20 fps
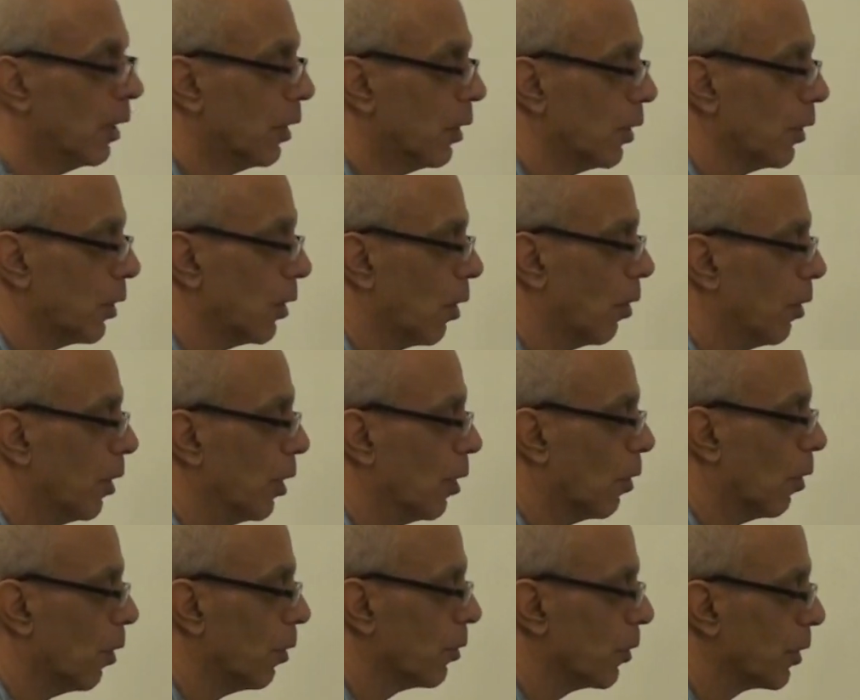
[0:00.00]
So it
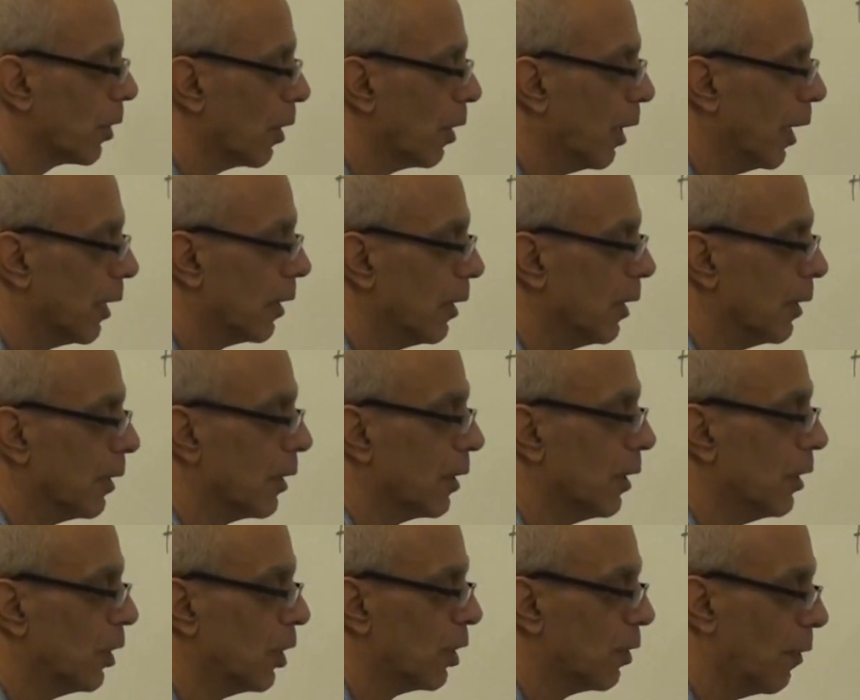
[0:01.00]
goes like this,
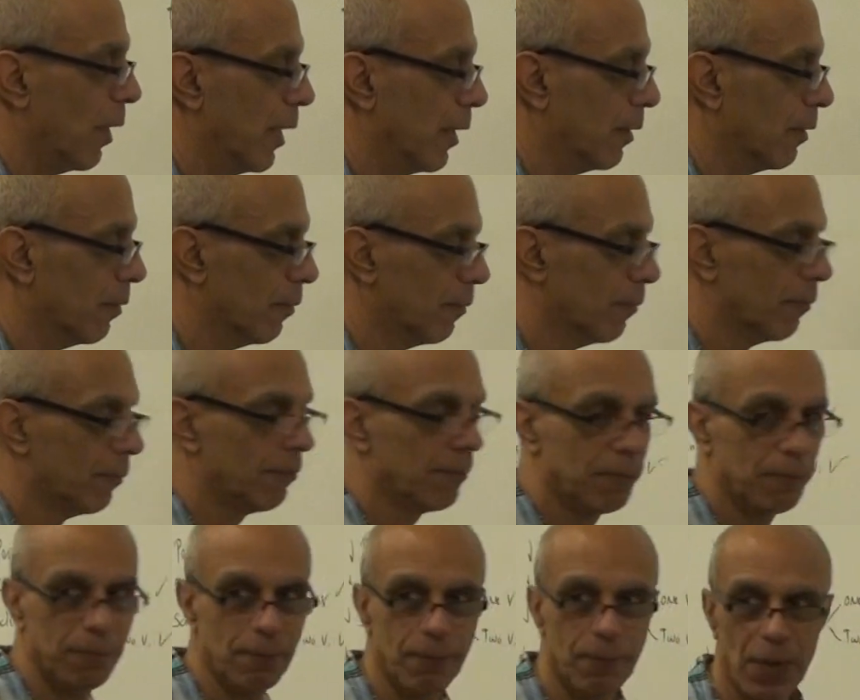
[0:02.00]
straight.
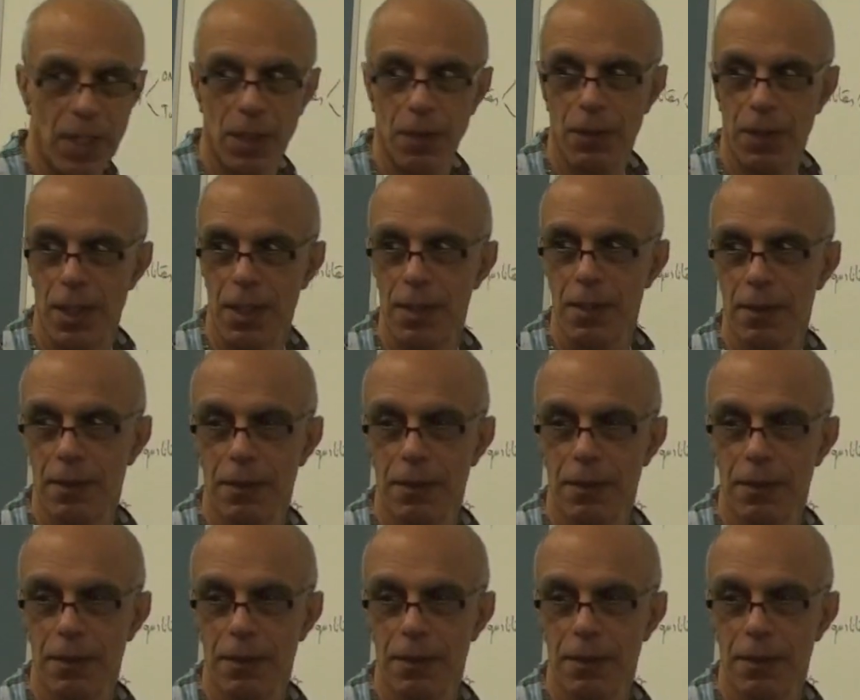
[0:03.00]
Okay?